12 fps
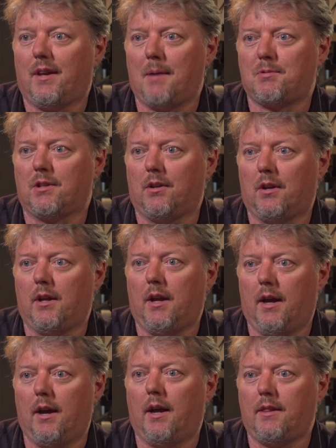Absolutely,
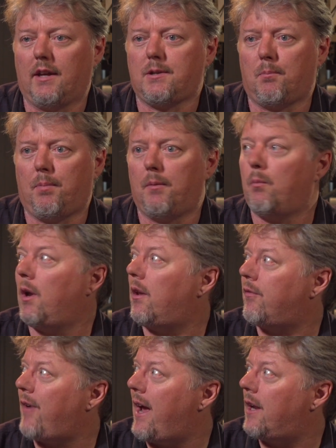and that's a real
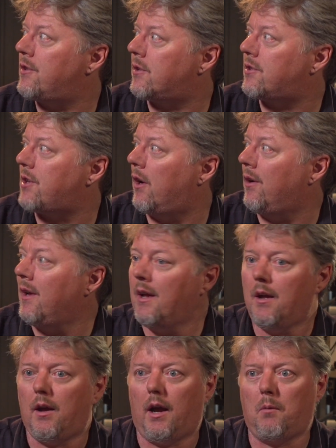advantage. And so,
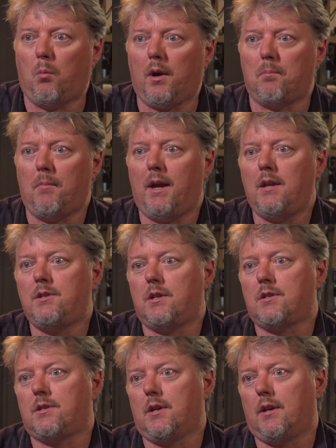what it means
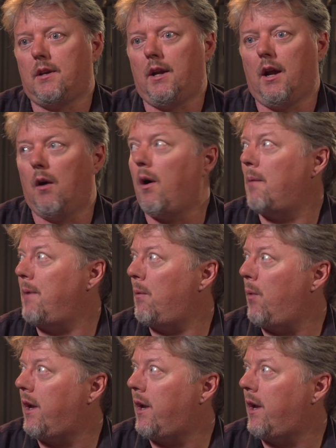is that I mean, we